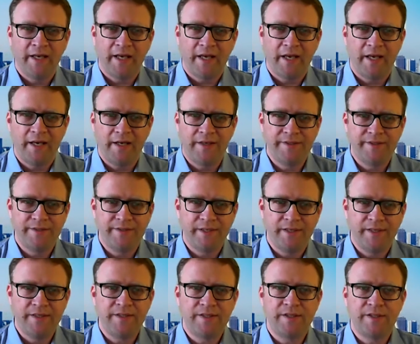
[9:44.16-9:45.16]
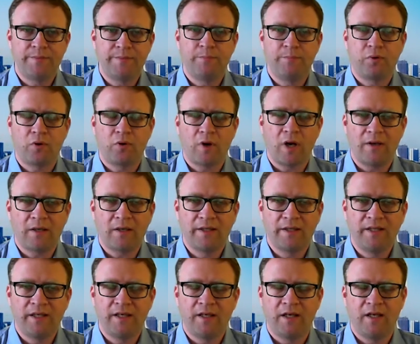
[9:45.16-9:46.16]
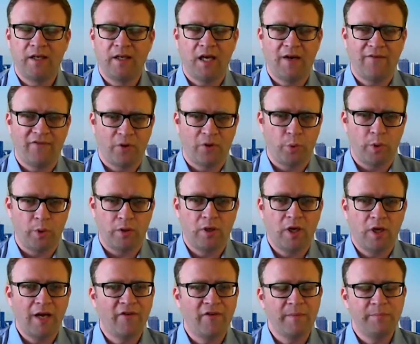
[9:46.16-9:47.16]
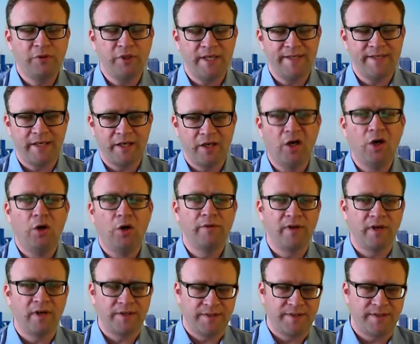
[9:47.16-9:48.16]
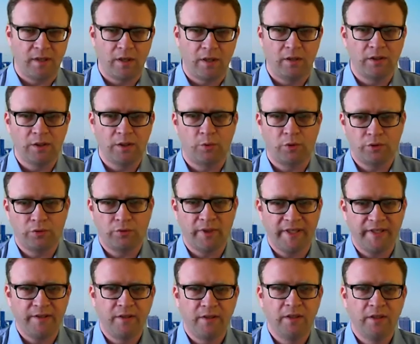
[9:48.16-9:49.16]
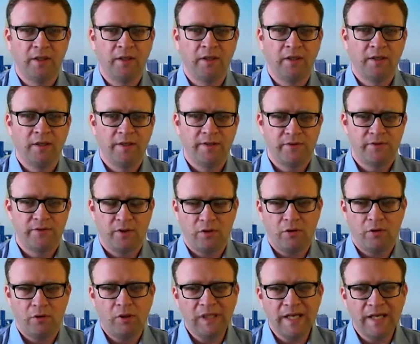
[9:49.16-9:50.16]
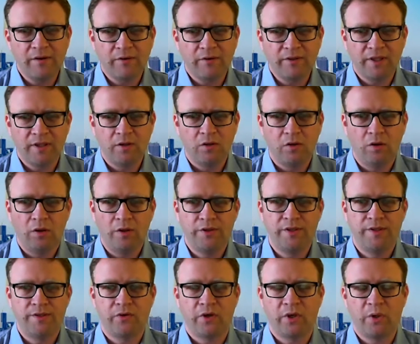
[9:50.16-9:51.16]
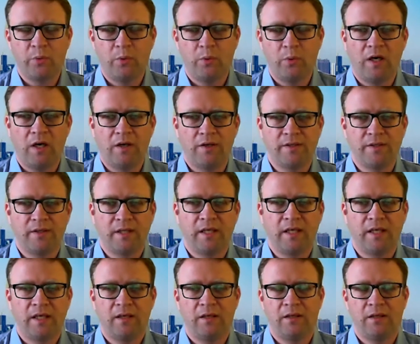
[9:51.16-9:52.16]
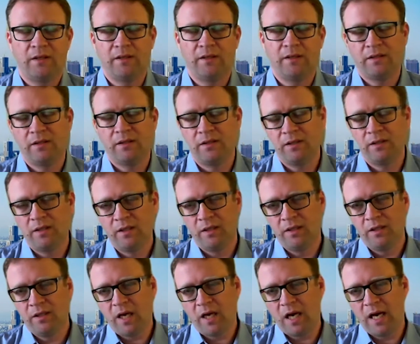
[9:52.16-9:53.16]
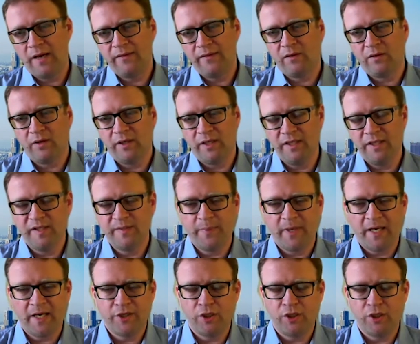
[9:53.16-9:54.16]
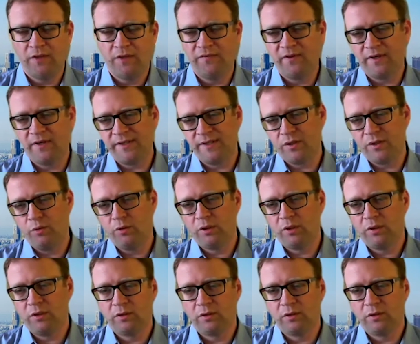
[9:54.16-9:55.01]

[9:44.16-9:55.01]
exists practically everywhere. Every place I go, there is a cellular network today. So all other technologies requires either inspection if there is a good